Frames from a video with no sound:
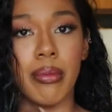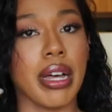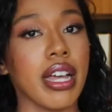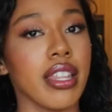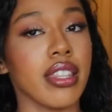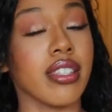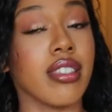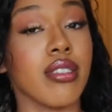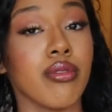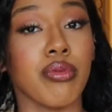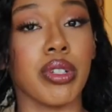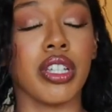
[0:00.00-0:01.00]
But this
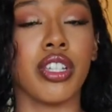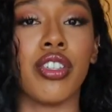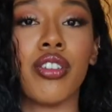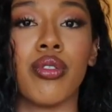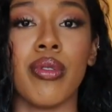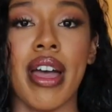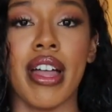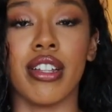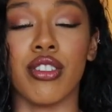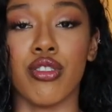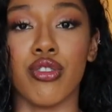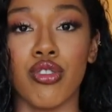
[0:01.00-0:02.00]
is really cute
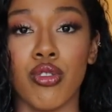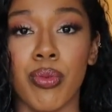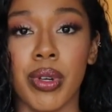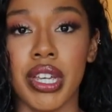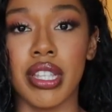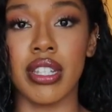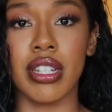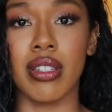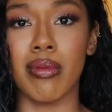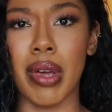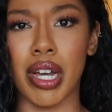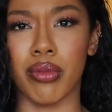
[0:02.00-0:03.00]
and super easy
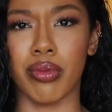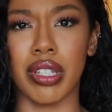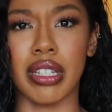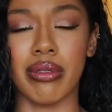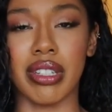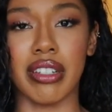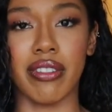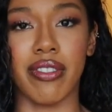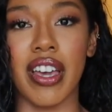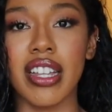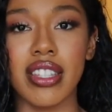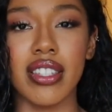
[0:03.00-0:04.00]
to make really, really
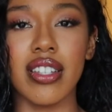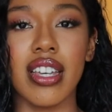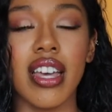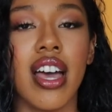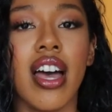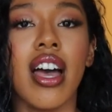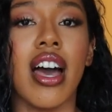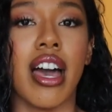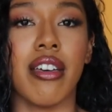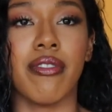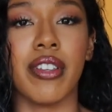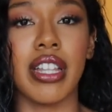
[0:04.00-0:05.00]
fancy.
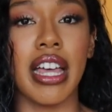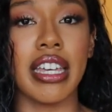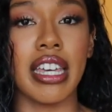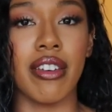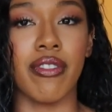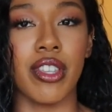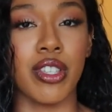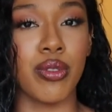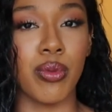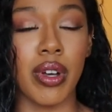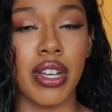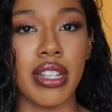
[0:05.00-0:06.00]
I feel like if this
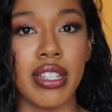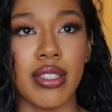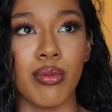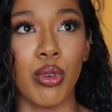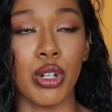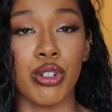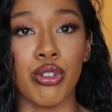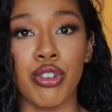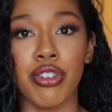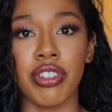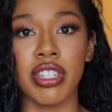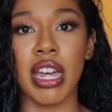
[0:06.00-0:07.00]
was more New
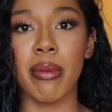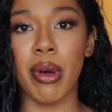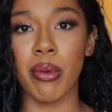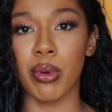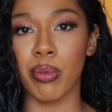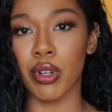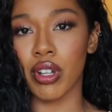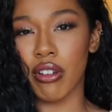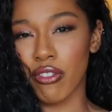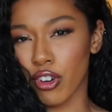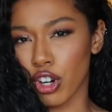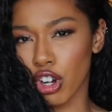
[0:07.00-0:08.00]
Year's time, I would put a
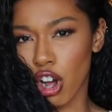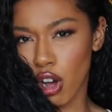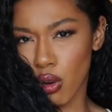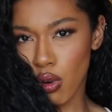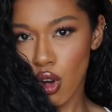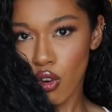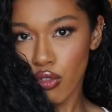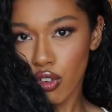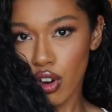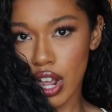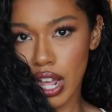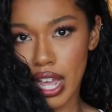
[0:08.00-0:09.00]
fur coat
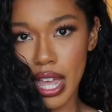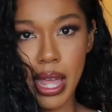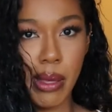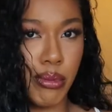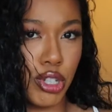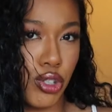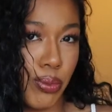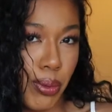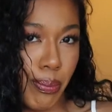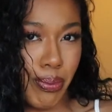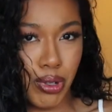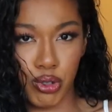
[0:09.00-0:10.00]
over it, be super
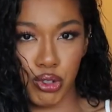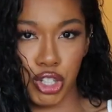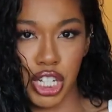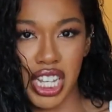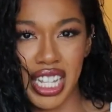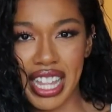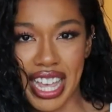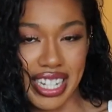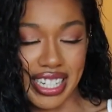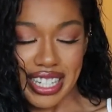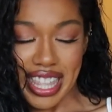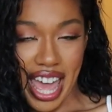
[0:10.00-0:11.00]
bougie like
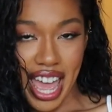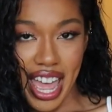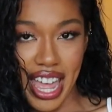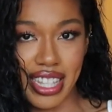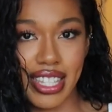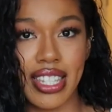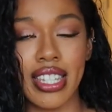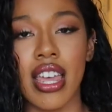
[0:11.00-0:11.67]
that.